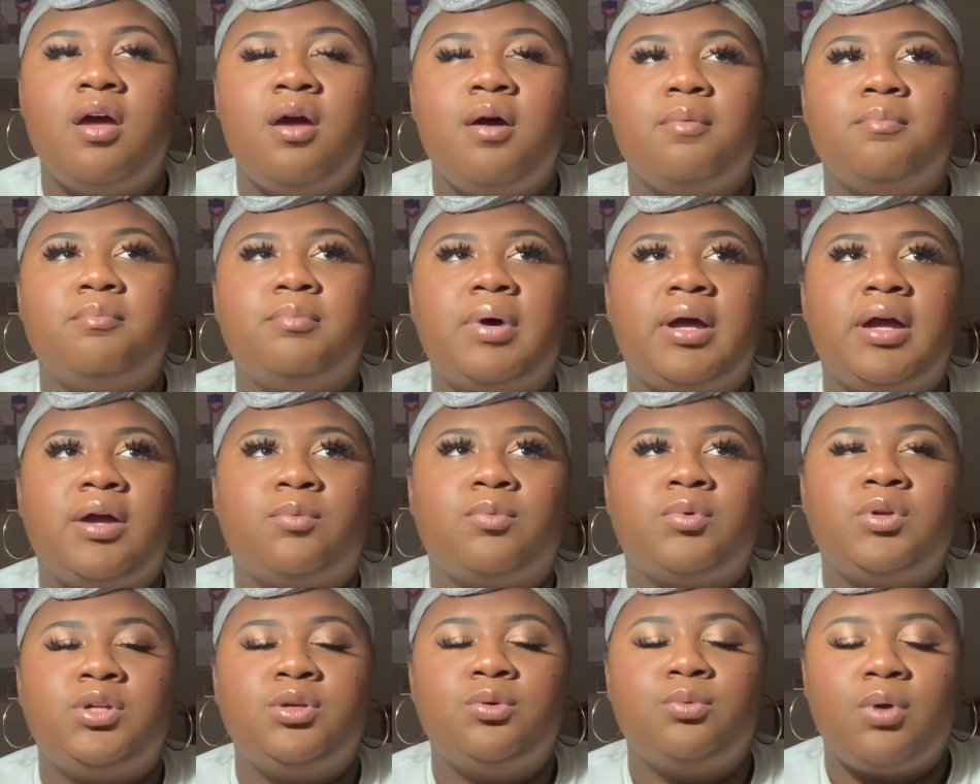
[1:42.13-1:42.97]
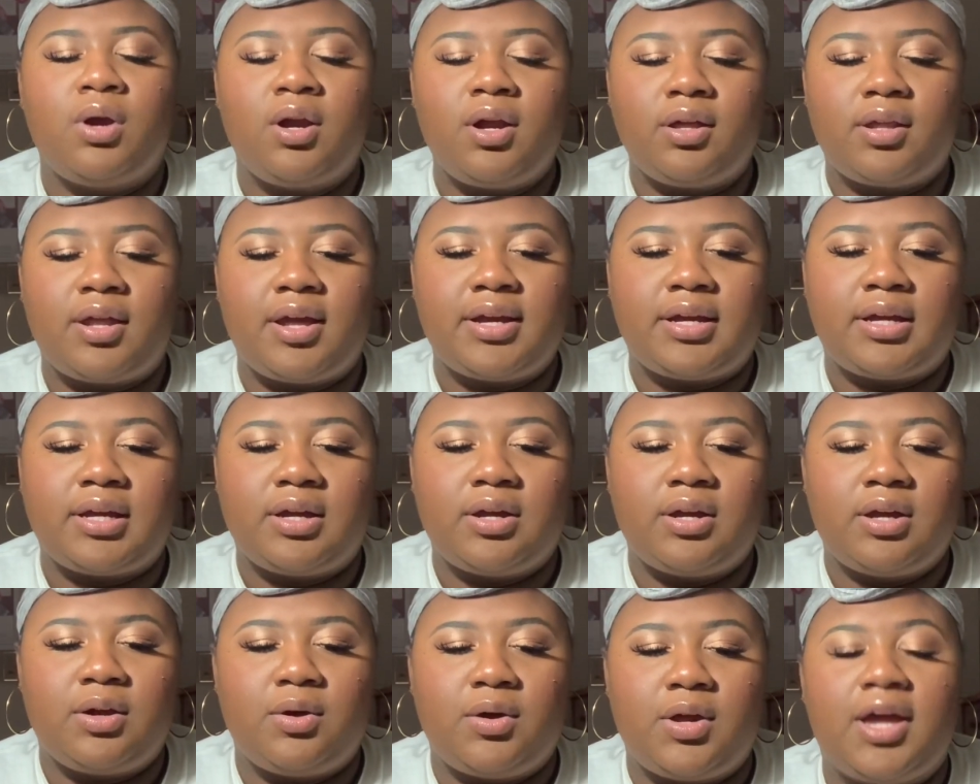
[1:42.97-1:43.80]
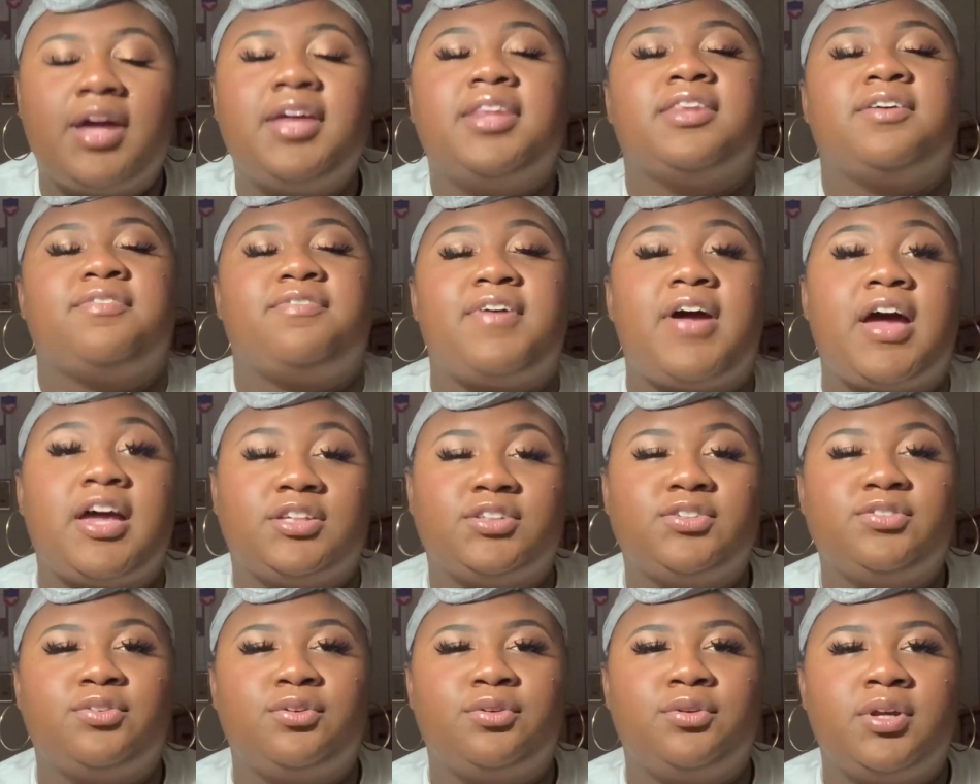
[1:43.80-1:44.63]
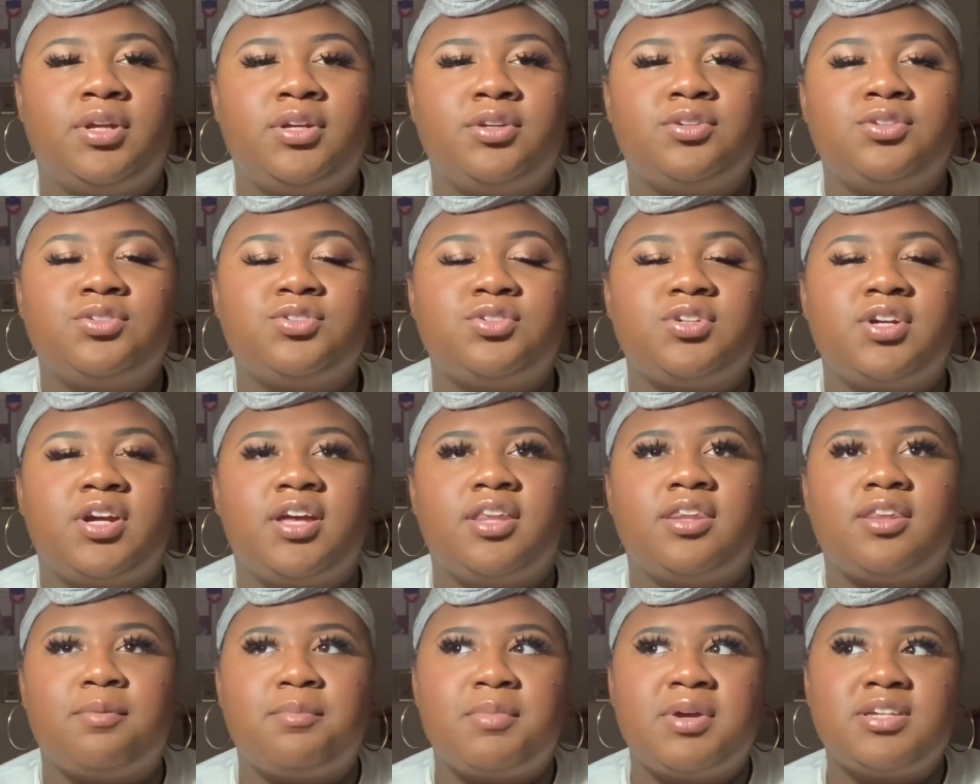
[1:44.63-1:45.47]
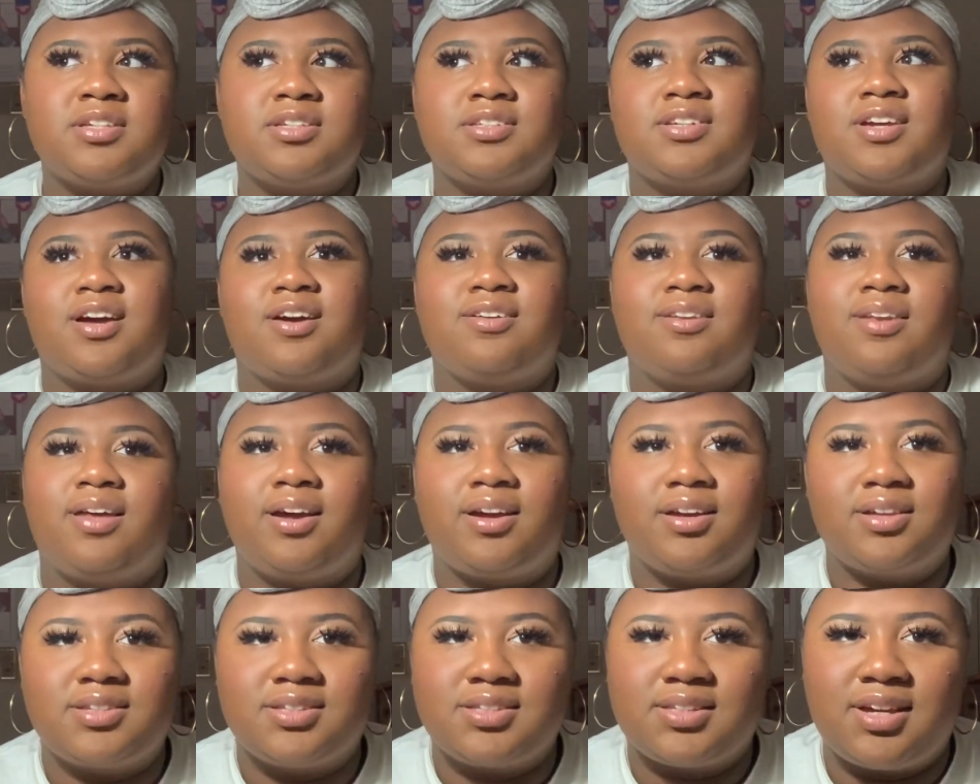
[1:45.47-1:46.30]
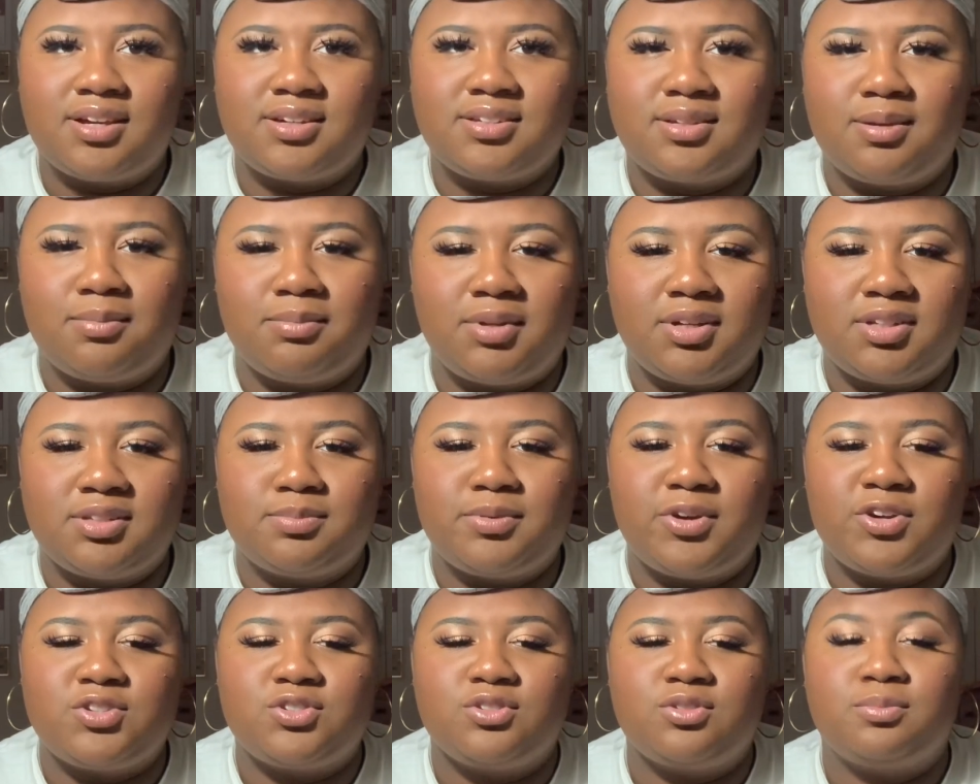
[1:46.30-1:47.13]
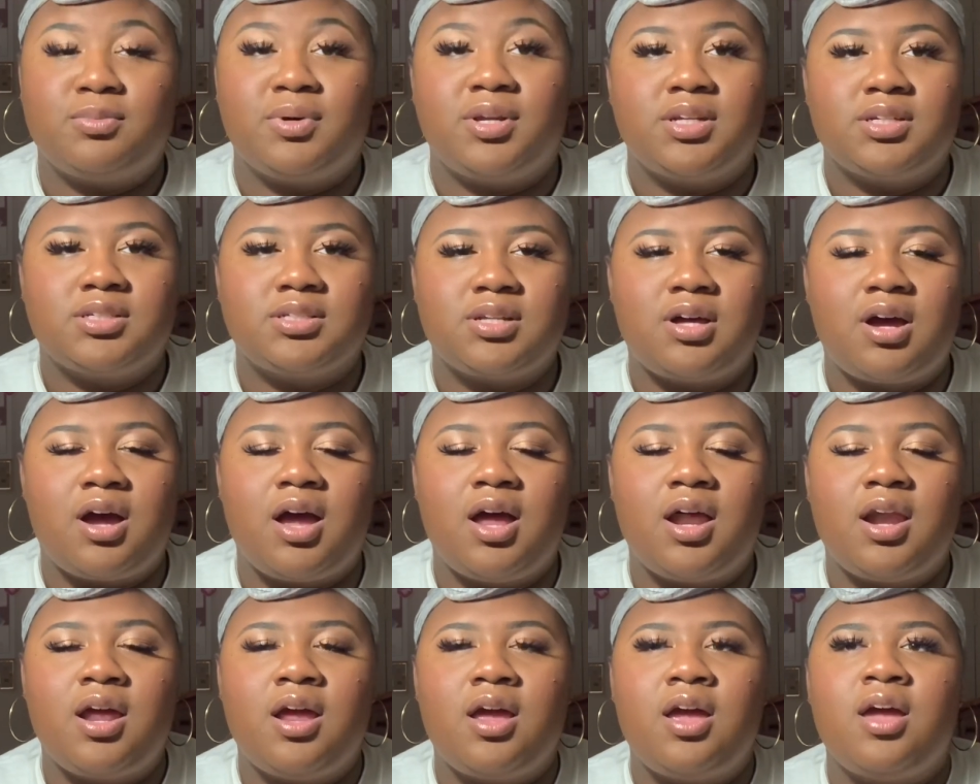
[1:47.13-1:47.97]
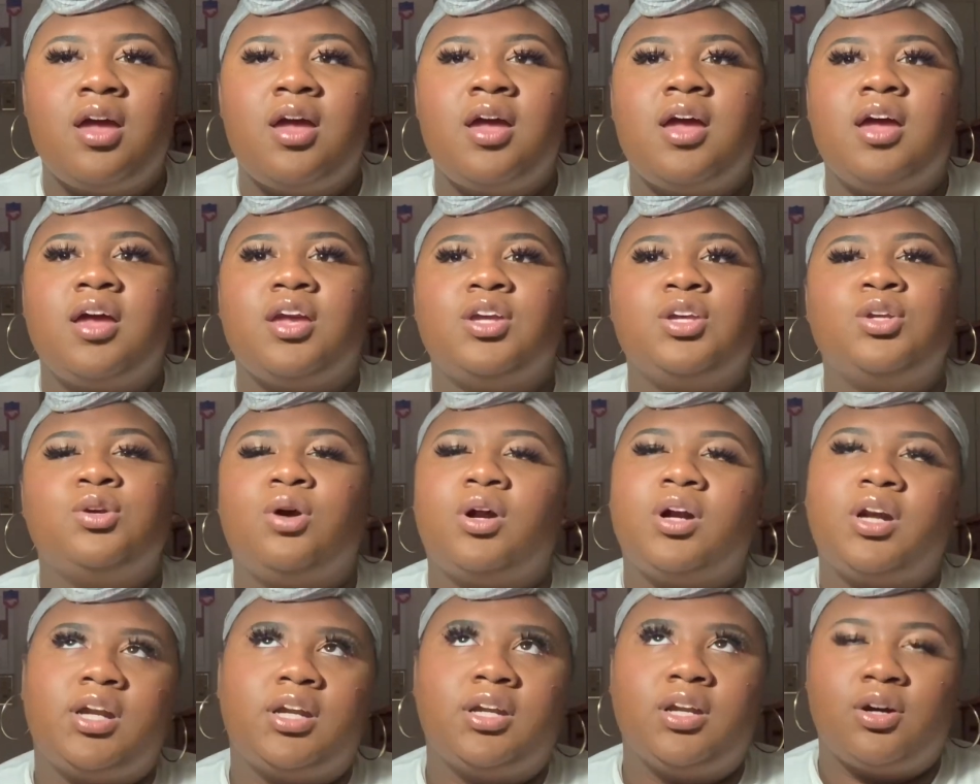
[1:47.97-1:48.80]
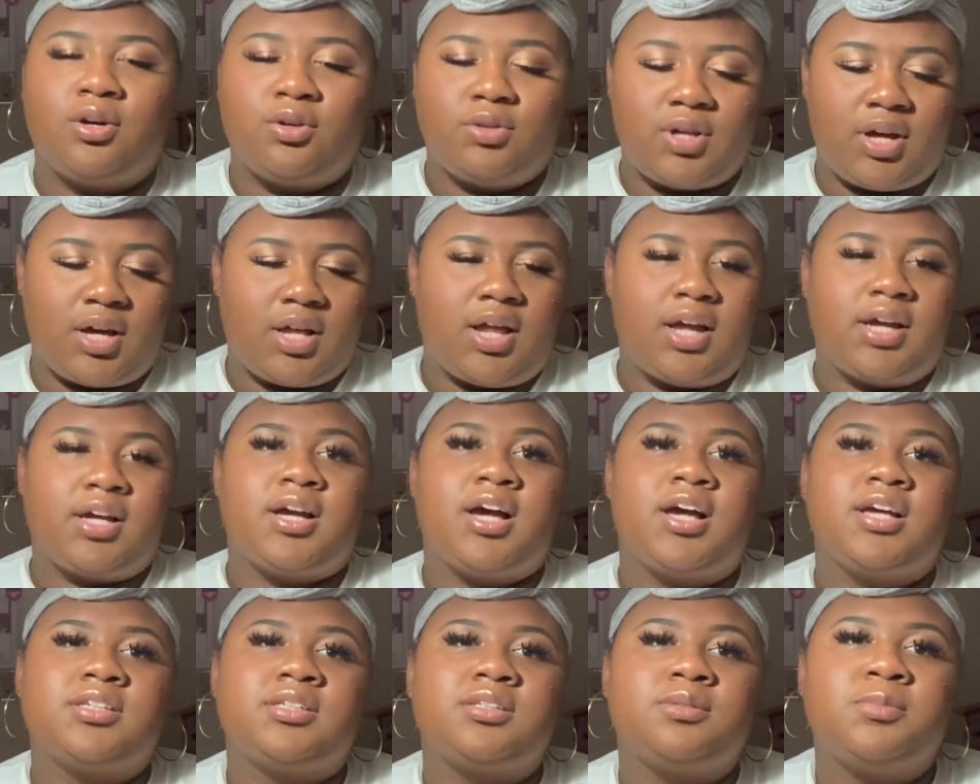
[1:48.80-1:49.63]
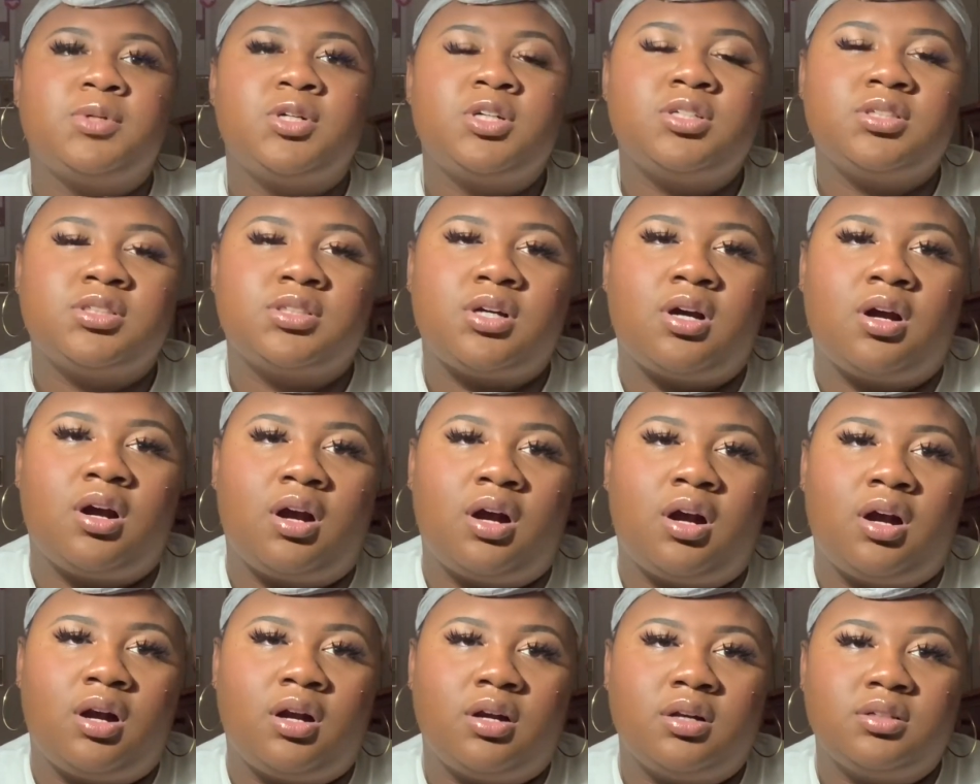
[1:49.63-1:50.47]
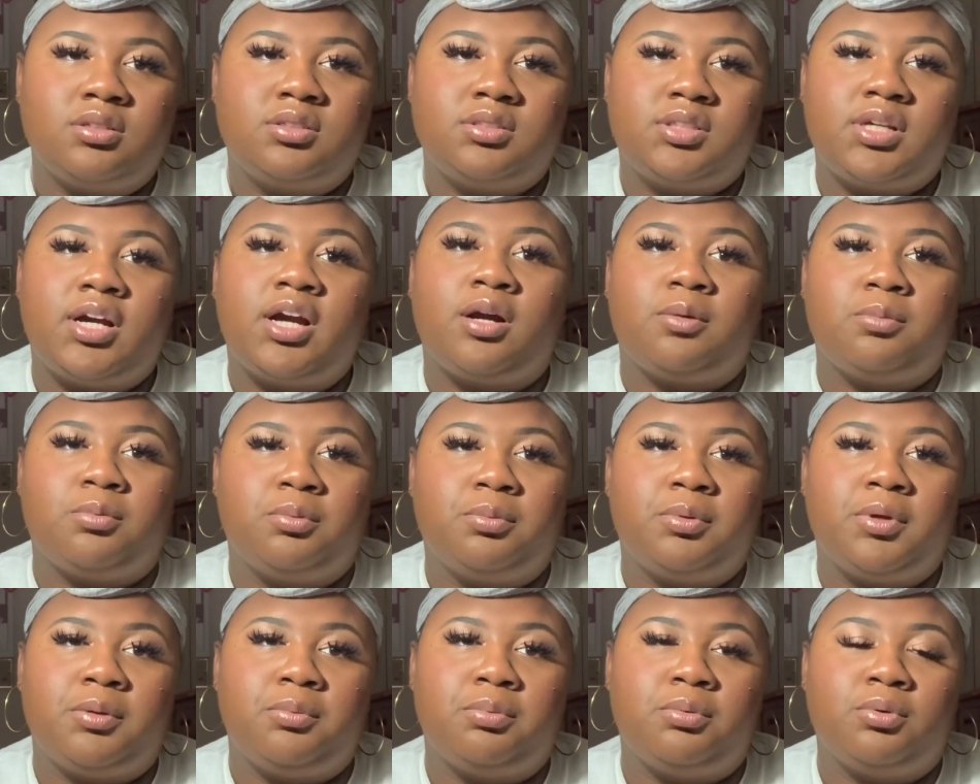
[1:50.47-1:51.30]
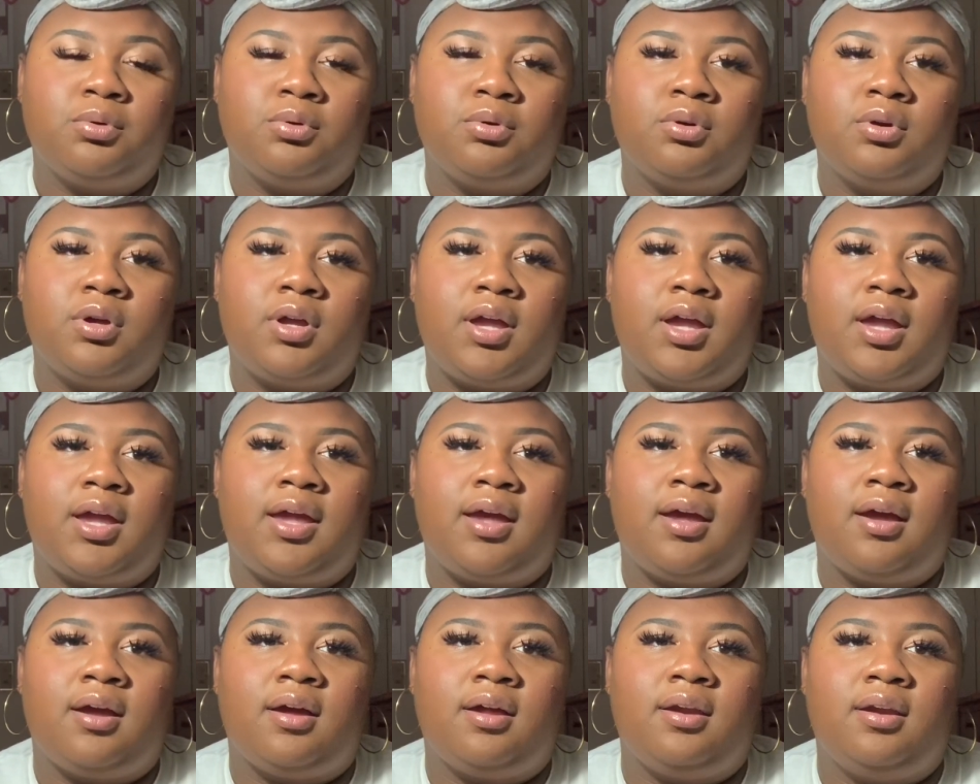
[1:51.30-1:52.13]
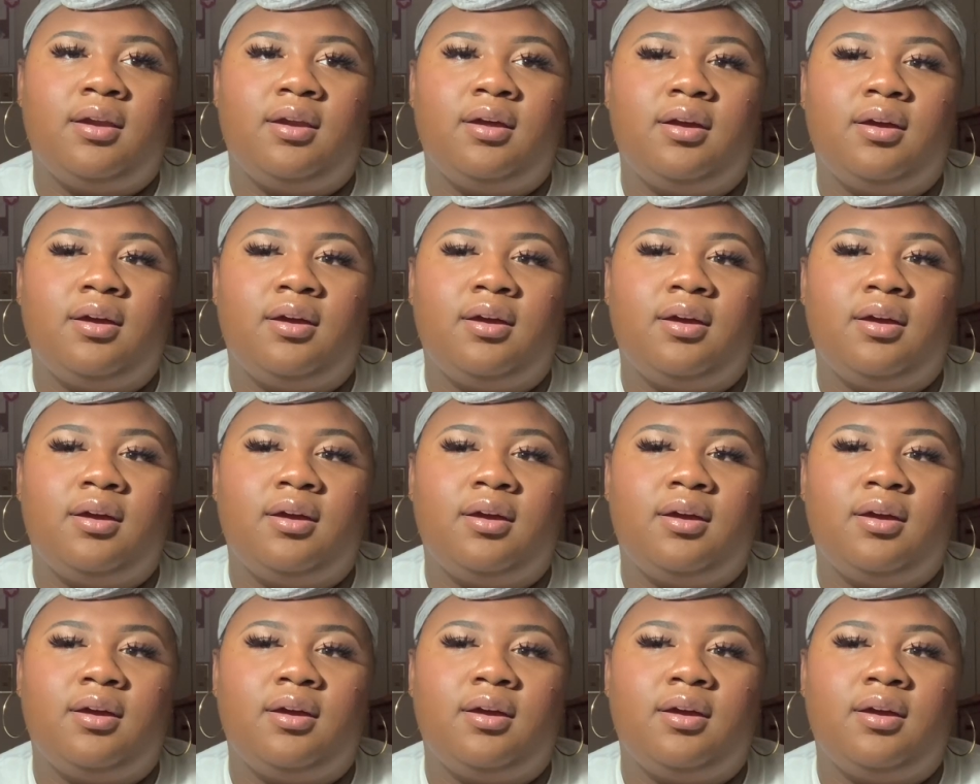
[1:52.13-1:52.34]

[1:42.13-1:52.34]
But when you work like in the fast food industry, that makes it sound like it's like something special, but it's not. You already know that like customers are terrible people, and